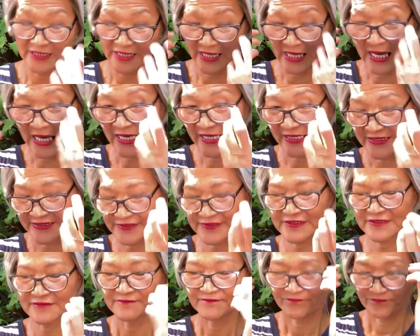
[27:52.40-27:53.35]

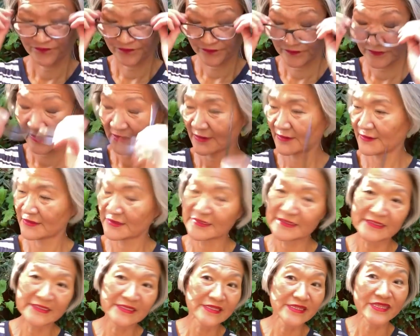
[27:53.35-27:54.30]
eyes,
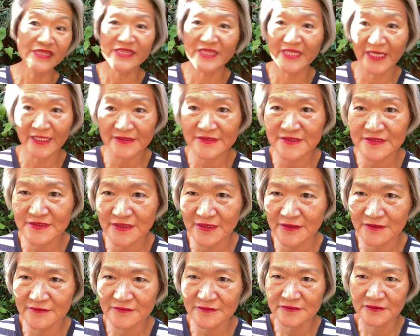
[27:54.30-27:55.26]

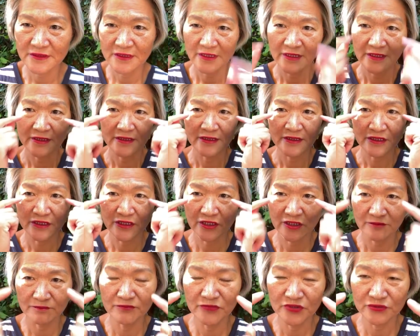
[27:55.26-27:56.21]
nothing
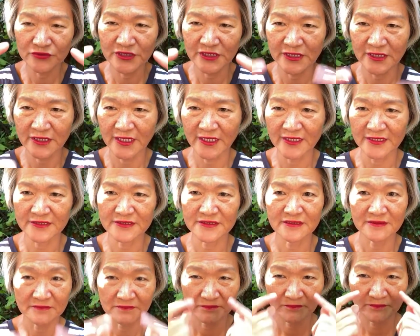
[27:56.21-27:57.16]
communicate
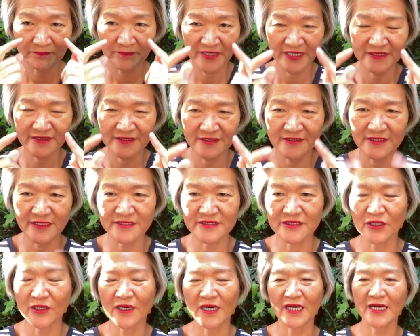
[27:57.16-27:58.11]
better than
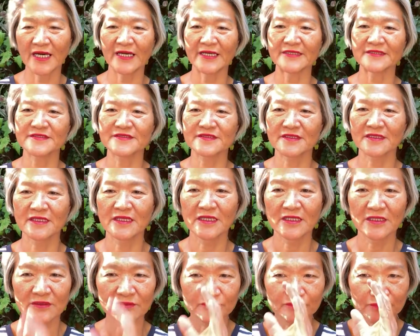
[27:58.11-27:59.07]
your eyes.
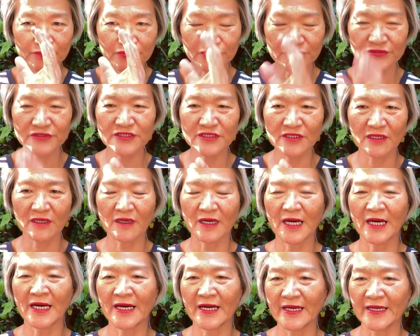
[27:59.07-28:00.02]
Put your
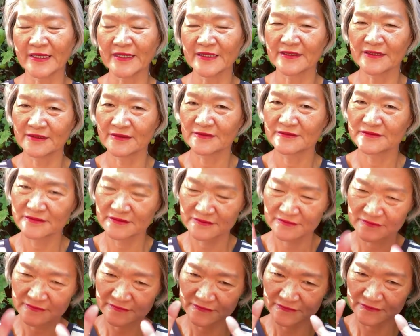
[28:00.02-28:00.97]
eye
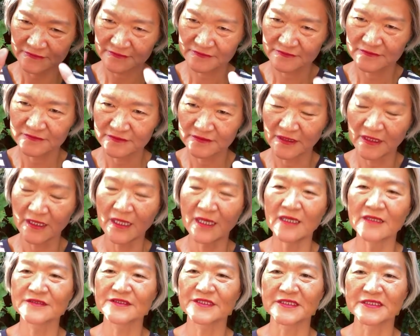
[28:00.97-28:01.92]

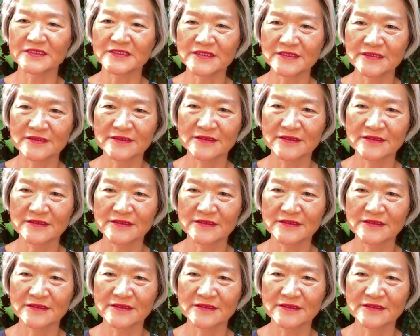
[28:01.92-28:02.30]
on it.